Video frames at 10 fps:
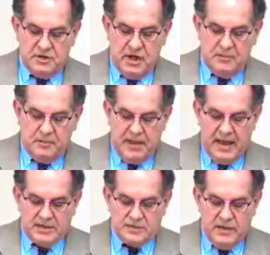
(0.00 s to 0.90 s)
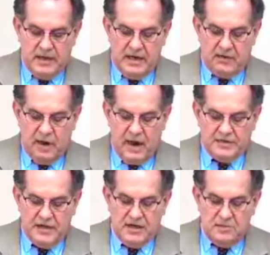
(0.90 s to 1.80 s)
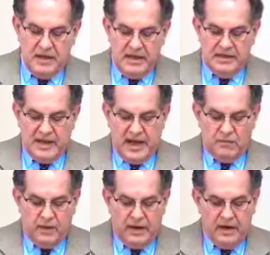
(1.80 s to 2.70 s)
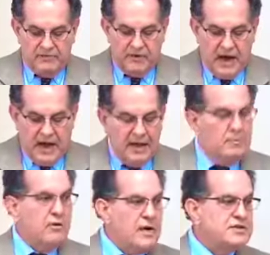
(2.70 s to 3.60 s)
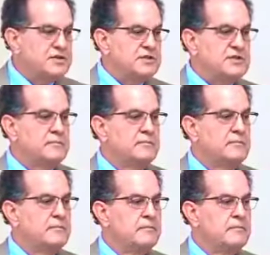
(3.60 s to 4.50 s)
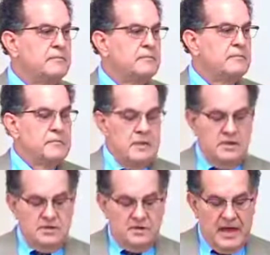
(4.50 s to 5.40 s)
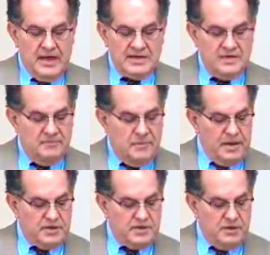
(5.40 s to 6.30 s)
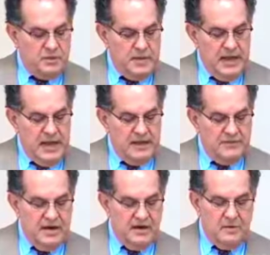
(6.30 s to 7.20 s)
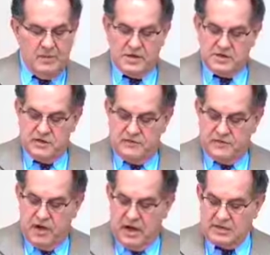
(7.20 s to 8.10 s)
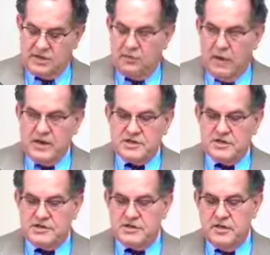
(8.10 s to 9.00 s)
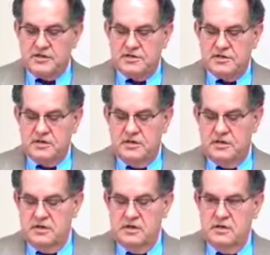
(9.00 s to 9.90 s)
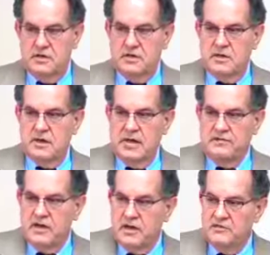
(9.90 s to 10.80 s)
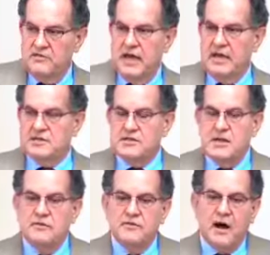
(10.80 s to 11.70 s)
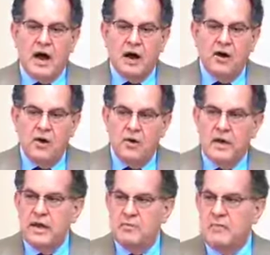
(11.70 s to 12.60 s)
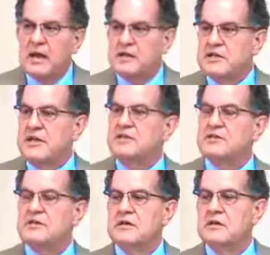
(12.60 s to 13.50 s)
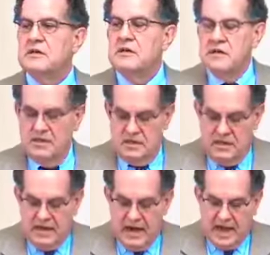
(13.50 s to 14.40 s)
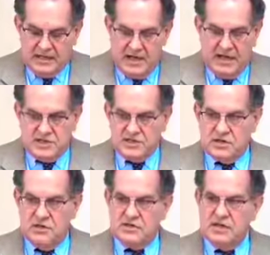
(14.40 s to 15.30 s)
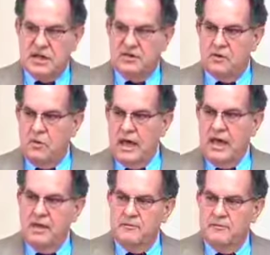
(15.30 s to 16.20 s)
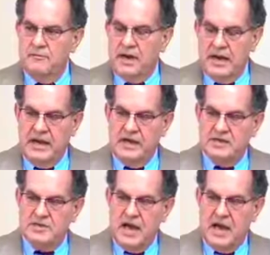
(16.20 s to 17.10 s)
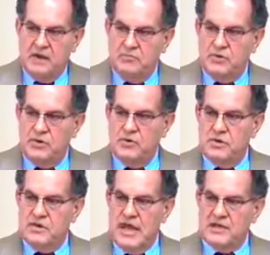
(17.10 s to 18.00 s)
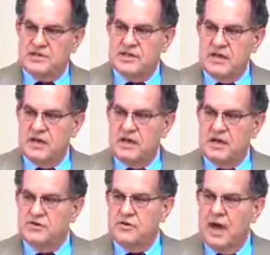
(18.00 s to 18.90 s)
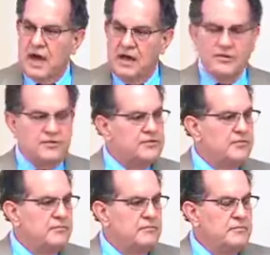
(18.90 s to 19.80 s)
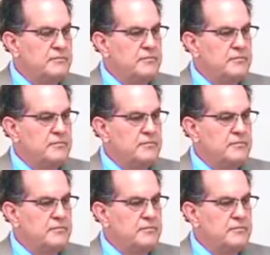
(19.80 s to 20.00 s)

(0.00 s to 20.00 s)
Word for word: shall come to pass when he crieth unto me that I will hear, for I am gracious. So that's the picture that we have here a picture of God's graciousness, even in the face of our own inabilities. Not that He just looks the other way, but He does not impute that sin unto us,